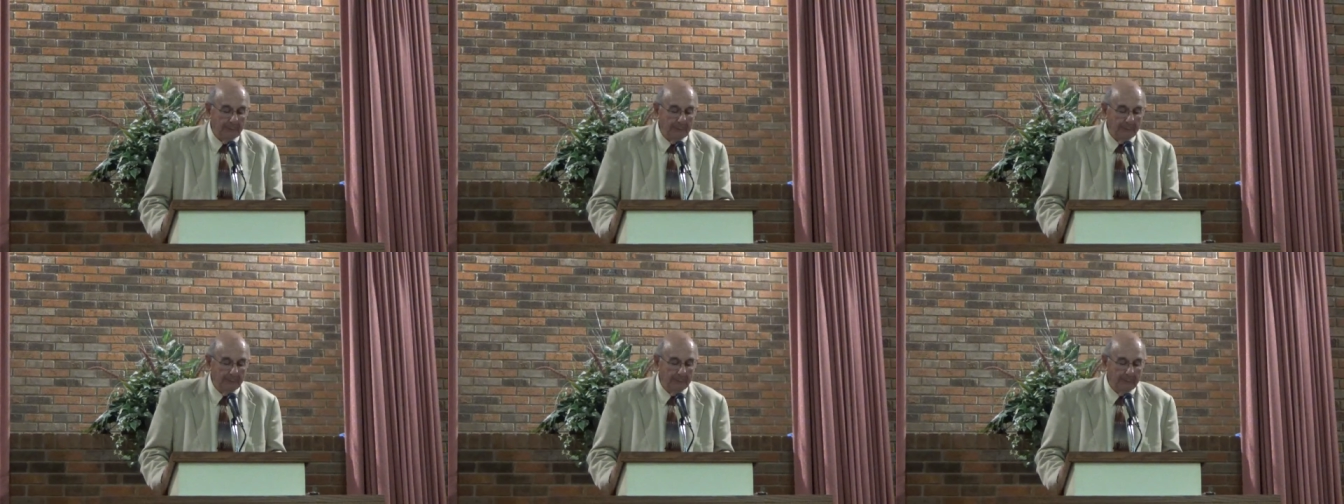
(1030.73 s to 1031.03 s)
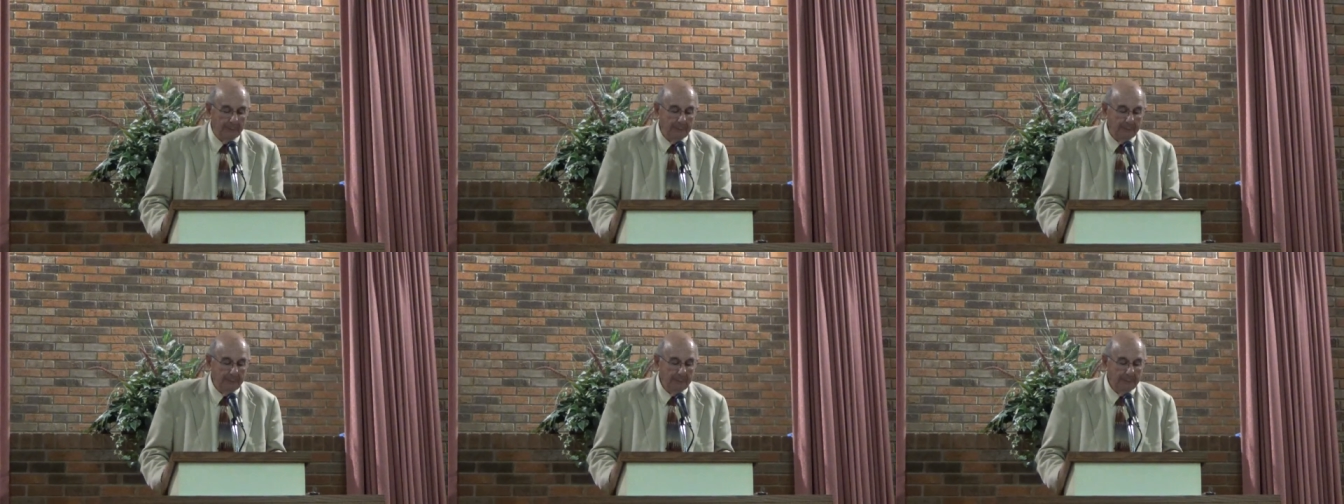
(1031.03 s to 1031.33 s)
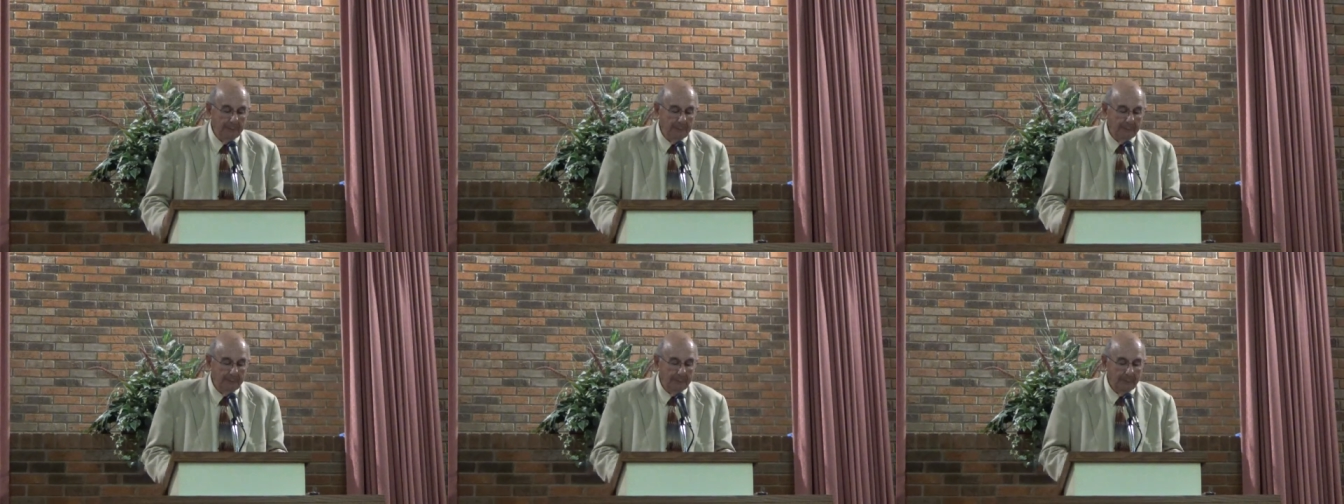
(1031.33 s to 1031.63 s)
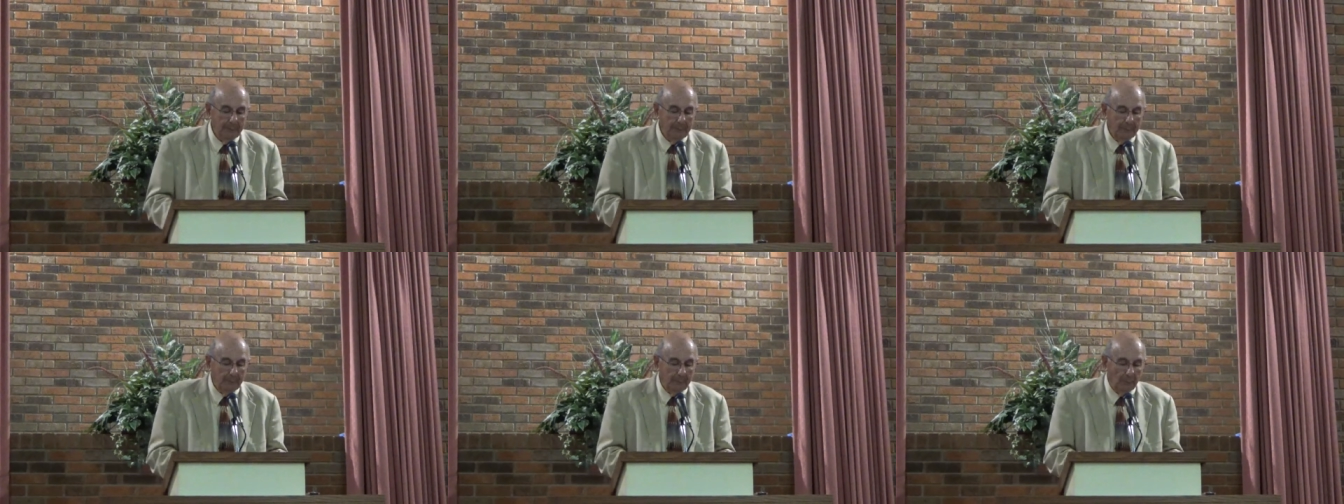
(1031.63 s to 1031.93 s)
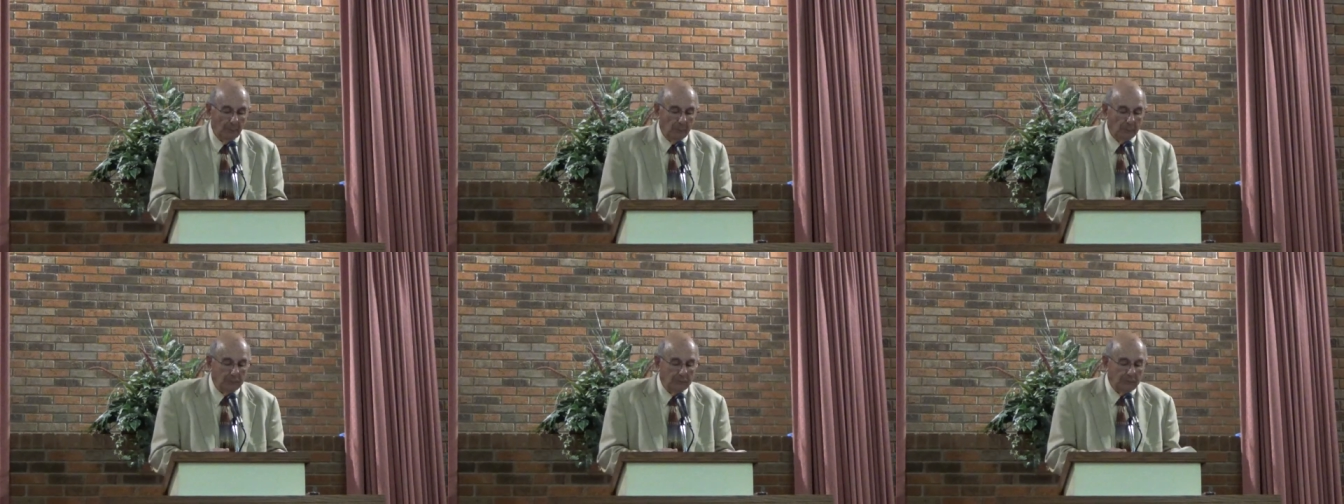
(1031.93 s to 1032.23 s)
in
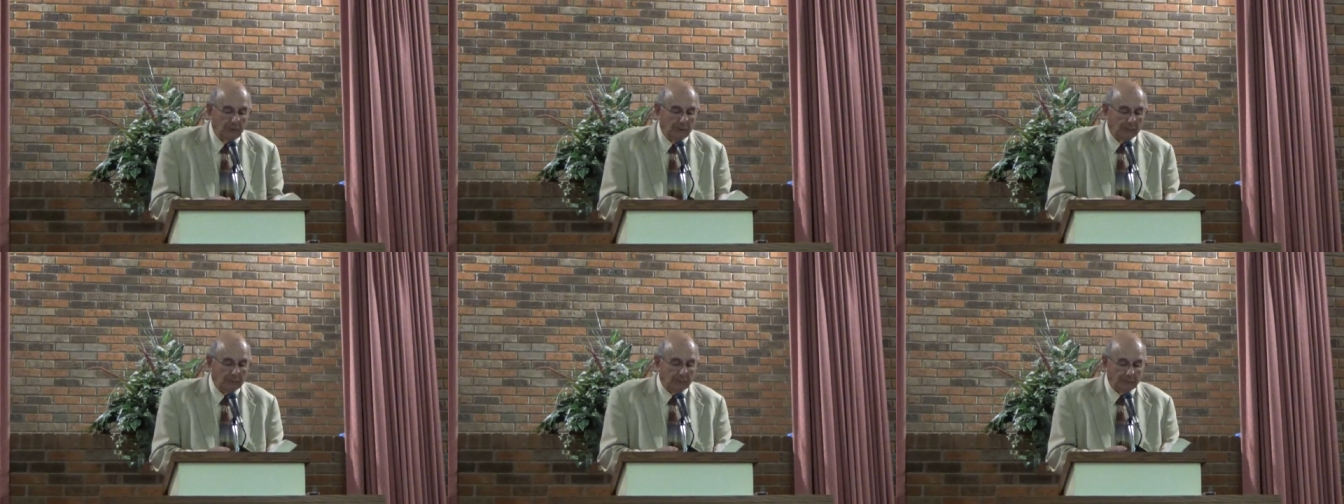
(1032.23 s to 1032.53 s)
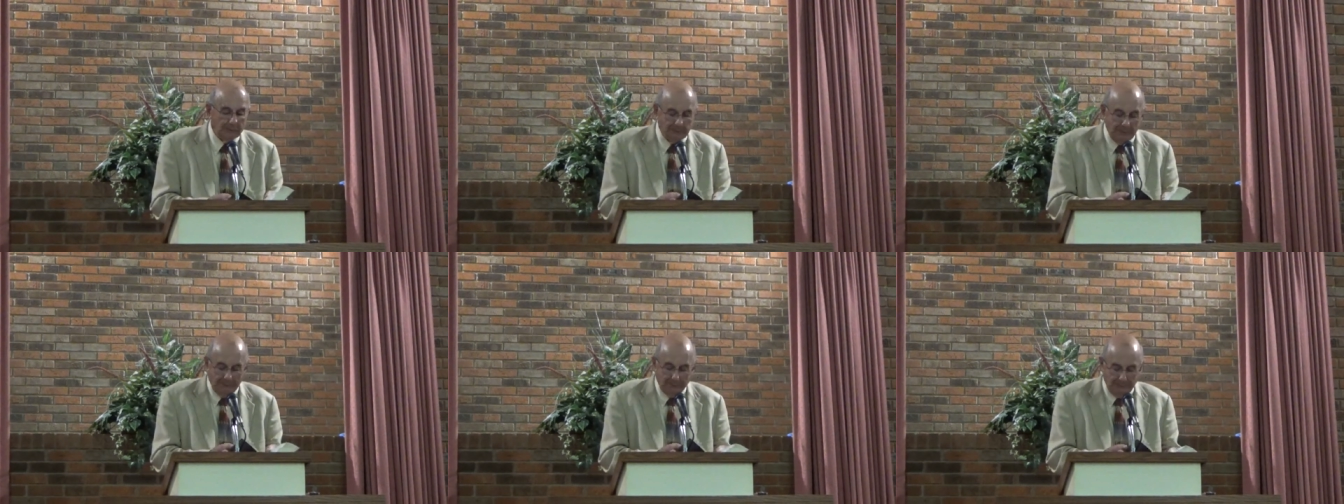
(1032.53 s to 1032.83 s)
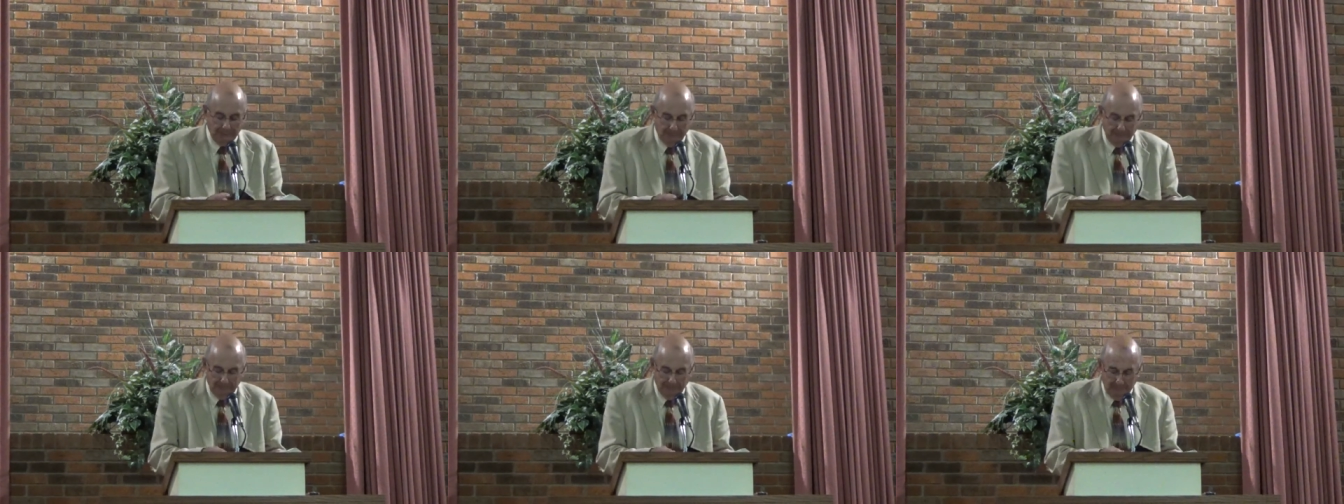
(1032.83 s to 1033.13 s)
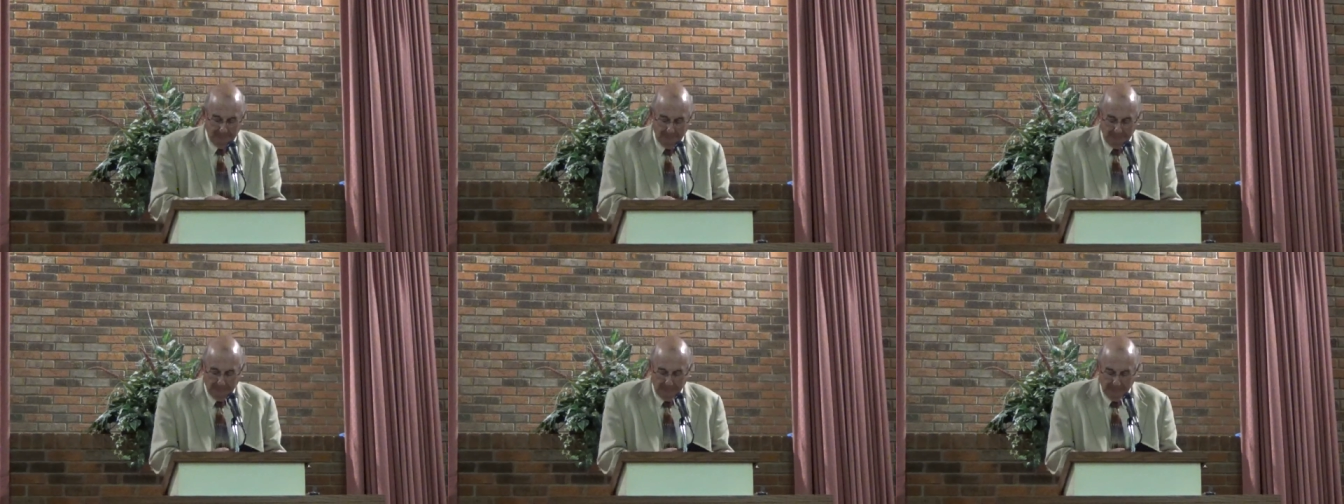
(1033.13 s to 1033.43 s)
Luke chapter 7,